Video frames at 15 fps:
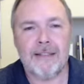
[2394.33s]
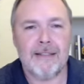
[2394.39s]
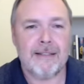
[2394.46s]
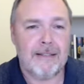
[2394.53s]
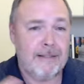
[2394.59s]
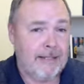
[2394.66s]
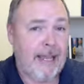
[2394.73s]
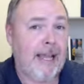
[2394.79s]

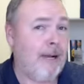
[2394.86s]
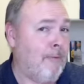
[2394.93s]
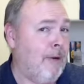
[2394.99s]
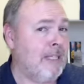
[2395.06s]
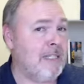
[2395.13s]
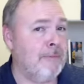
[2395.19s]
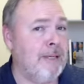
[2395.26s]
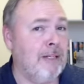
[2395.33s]
Zach
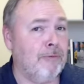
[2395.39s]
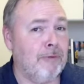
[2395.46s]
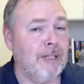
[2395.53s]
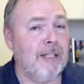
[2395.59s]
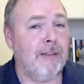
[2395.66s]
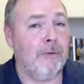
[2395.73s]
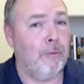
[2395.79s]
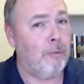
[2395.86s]
wants me to
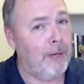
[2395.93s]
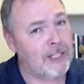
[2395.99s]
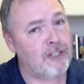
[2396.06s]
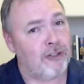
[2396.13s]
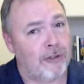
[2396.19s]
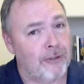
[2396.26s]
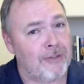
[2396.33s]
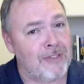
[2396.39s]
read the
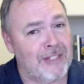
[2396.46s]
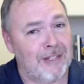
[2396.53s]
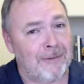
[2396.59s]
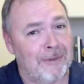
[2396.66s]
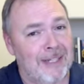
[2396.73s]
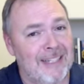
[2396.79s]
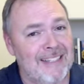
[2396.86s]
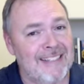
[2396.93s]
Witcher
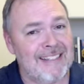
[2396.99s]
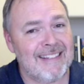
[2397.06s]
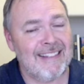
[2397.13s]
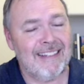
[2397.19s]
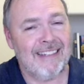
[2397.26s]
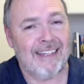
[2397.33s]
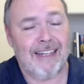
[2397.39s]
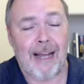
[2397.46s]
series,
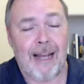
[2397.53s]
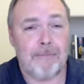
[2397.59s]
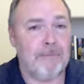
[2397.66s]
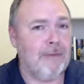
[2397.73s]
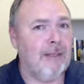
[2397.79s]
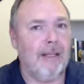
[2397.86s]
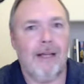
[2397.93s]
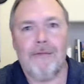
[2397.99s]
and I'm
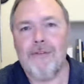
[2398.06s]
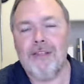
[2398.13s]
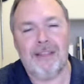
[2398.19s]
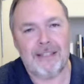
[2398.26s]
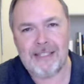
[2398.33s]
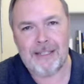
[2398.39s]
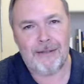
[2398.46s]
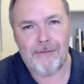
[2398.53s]
loving
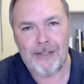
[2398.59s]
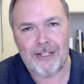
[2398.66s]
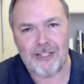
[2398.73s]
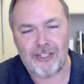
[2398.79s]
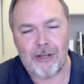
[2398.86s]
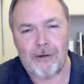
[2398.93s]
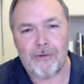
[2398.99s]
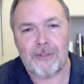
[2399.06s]
the TV
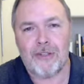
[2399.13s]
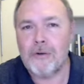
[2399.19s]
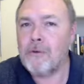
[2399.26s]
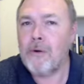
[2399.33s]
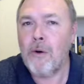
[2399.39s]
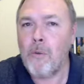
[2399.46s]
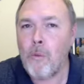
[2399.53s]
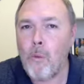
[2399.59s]
show,
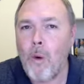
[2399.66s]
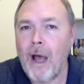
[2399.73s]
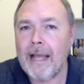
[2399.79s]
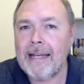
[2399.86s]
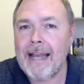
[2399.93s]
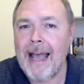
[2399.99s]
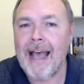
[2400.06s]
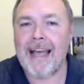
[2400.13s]
so why
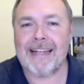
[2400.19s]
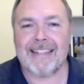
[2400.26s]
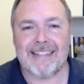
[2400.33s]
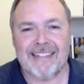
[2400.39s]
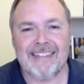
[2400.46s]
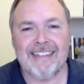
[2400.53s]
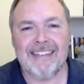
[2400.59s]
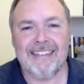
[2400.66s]
not?
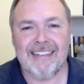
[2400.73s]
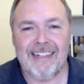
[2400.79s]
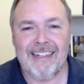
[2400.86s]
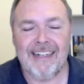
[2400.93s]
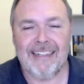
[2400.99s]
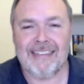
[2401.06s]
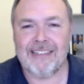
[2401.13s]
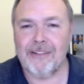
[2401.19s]

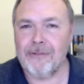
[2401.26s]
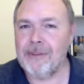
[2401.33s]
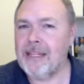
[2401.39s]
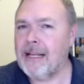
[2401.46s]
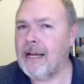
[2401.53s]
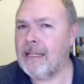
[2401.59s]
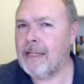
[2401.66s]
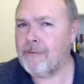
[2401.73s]
I don't
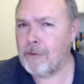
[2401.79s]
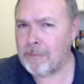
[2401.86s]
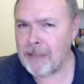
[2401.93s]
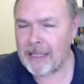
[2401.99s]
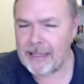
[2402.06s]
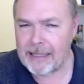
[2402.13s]
think I'll ever play the